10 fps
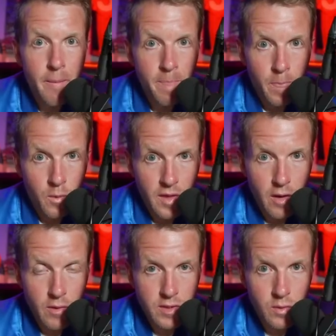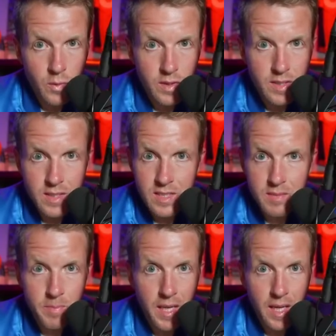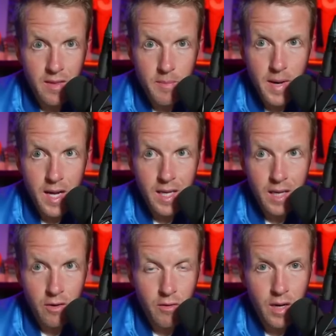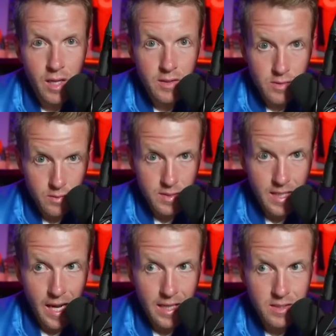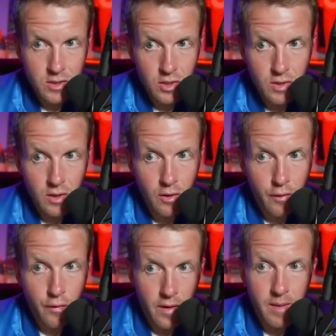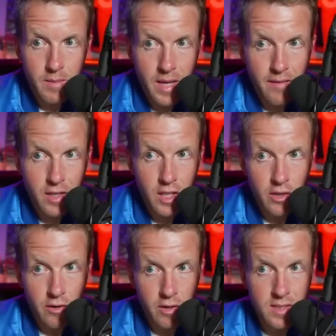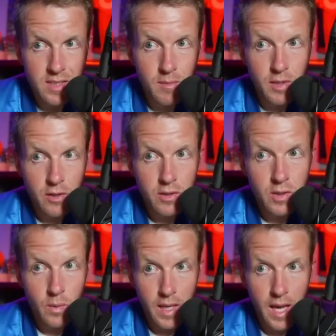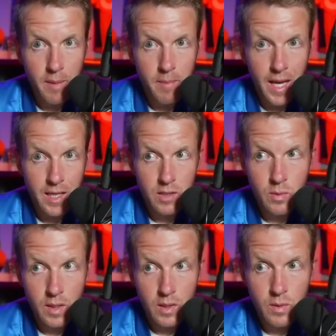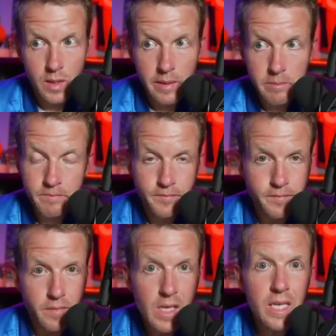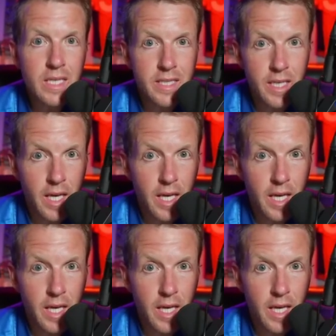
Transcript: without Russell Wilson spinning in the pocket and creating his own sacks, just look for him to have a year similar to what he had back in 2020. Did get